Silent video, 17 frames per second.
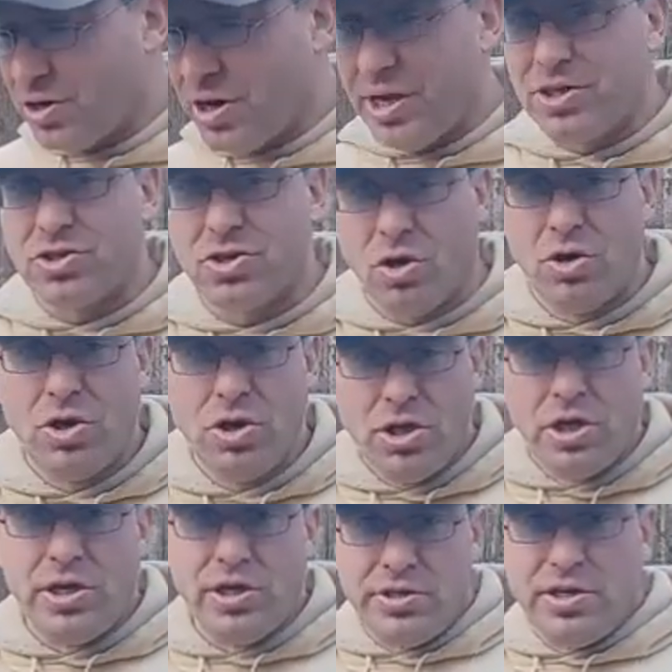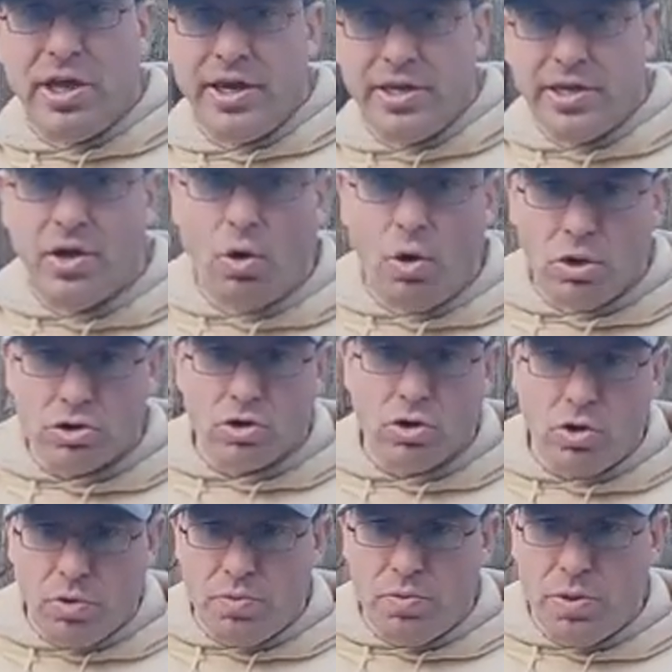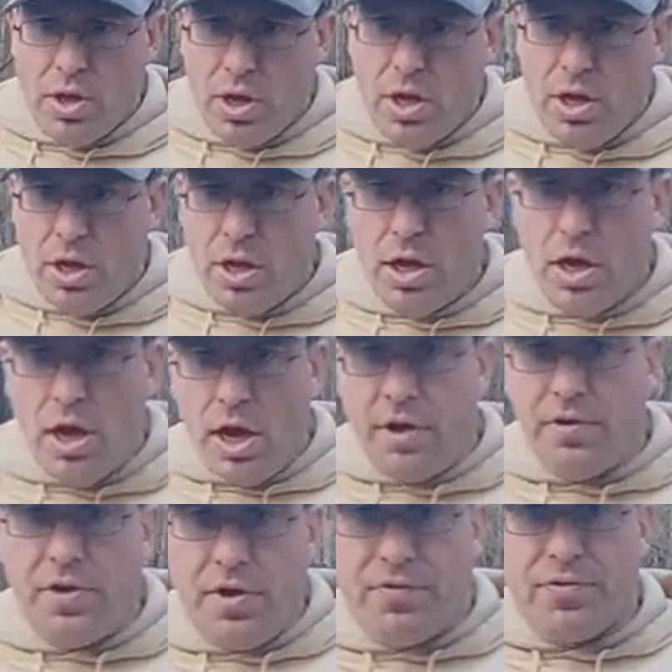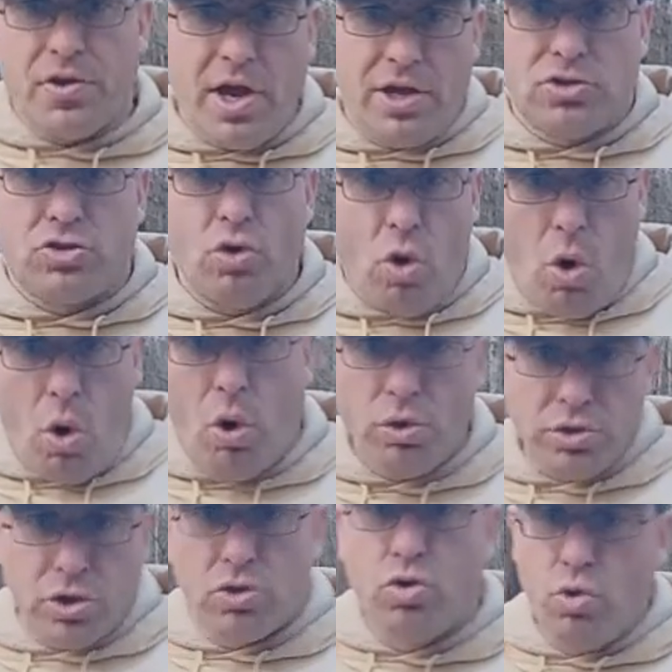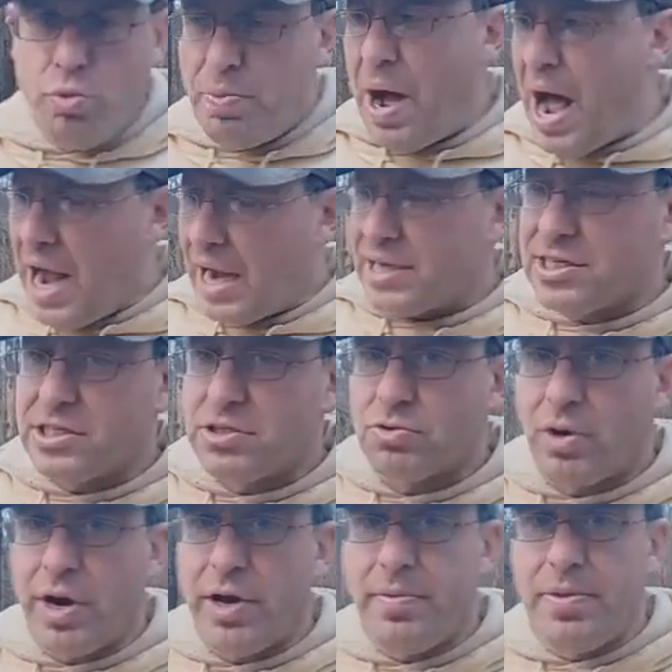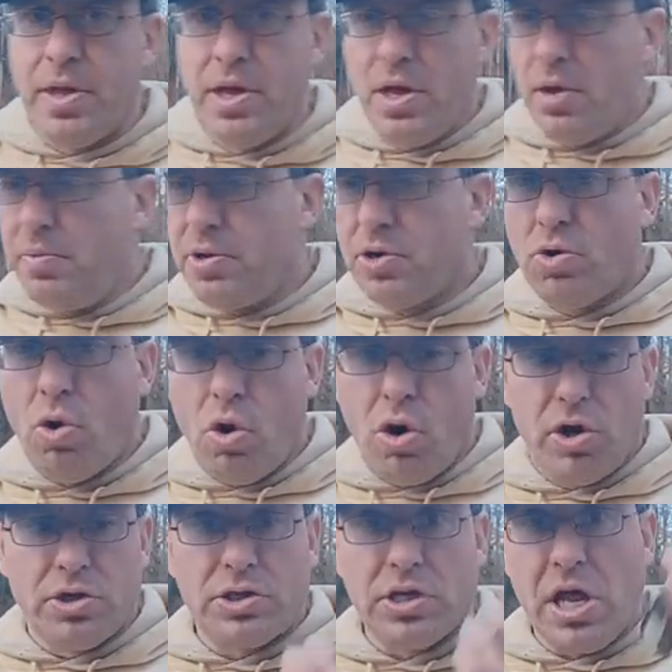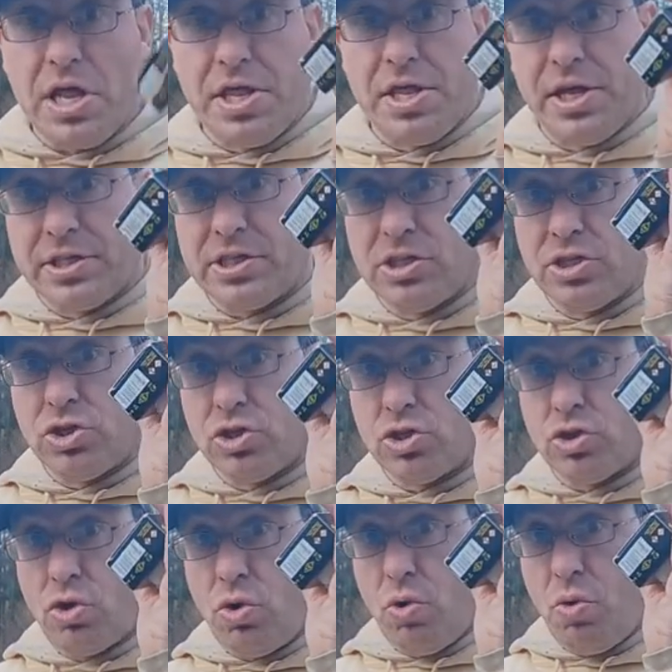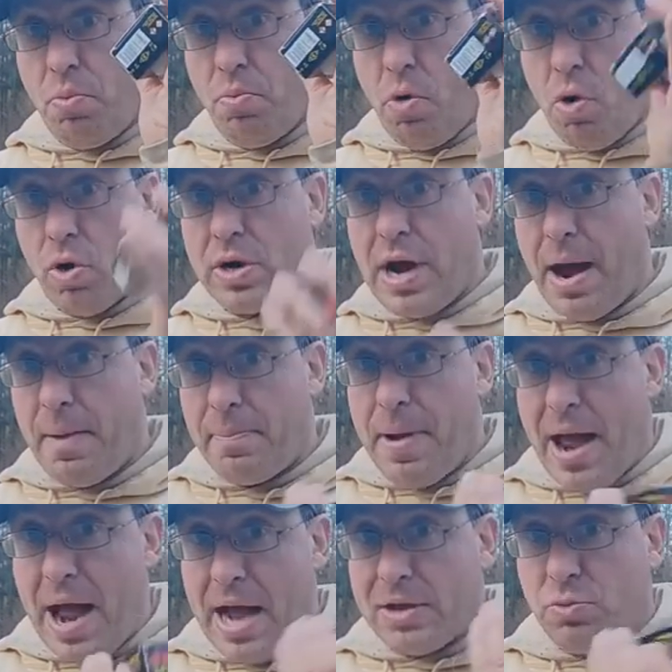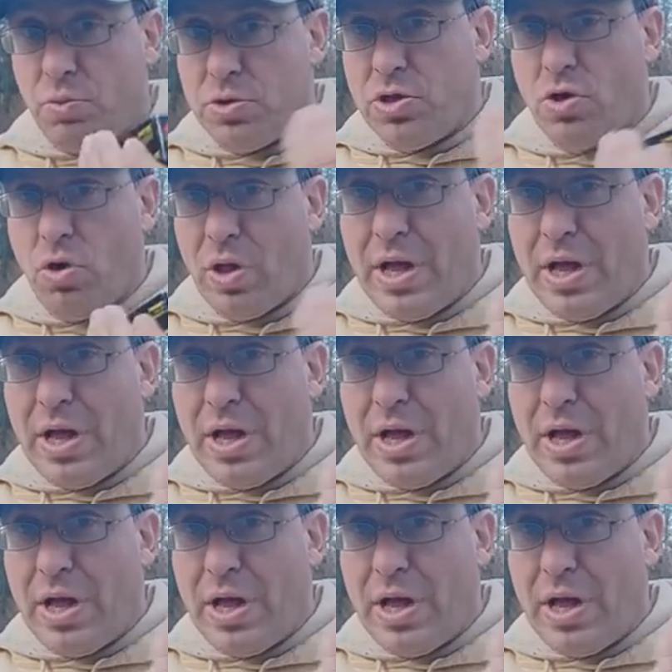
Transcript: okay? So, and also, if, as you hold the two boxes, right, because this is more compact, when you go